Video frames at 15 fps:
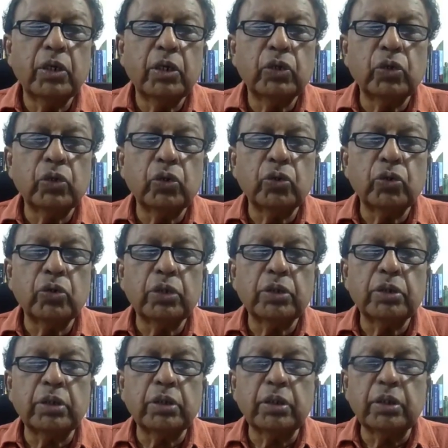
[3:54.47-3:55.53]
So
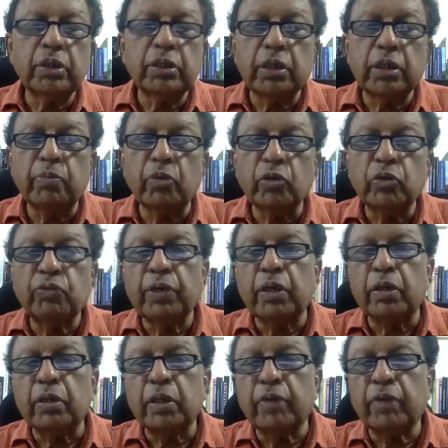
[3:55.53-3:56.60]
this, in this
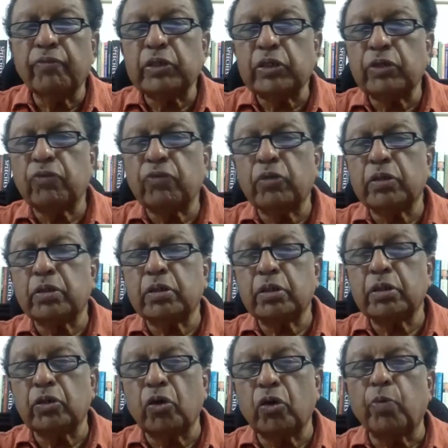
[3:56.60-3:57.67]
atmosphere, a visit
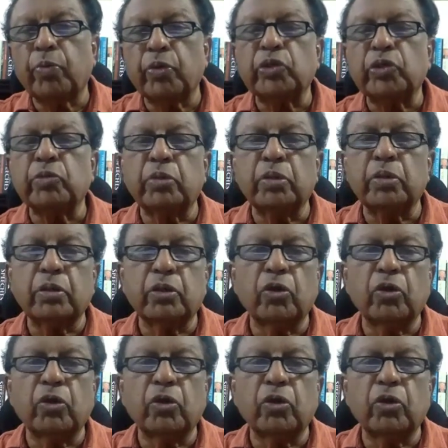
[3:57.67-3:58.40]
was not possible.